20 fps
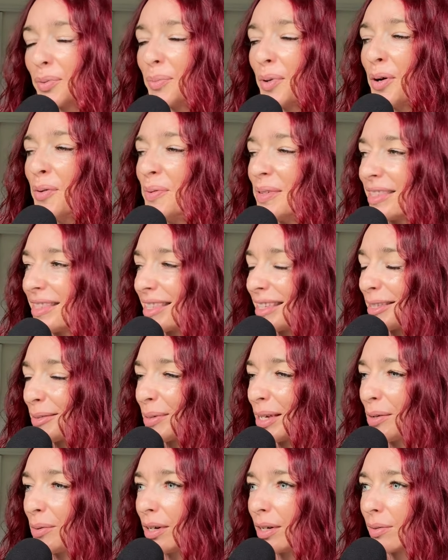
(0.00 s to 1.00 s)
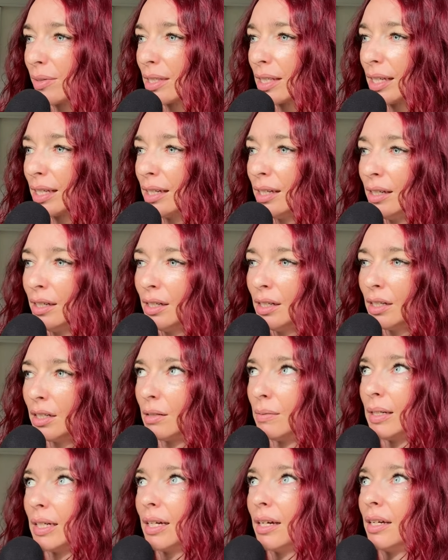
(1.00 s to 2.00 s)
moments this week where I was like,
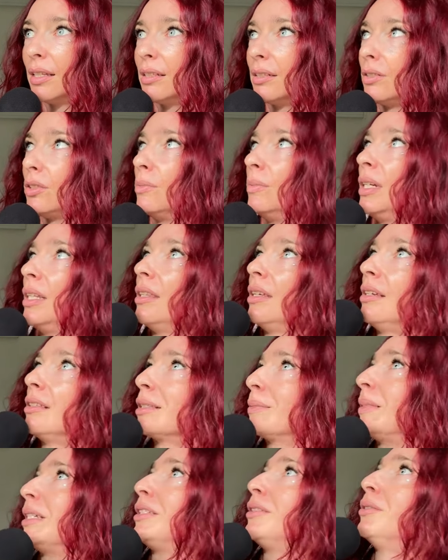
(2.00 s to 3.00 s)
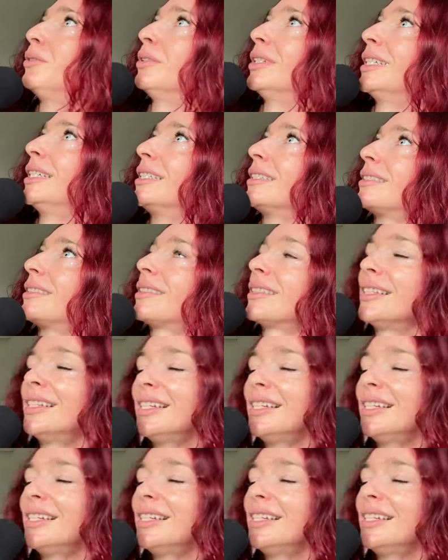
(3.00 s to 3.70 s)
"Oh my god, there's too many things on my to-do list."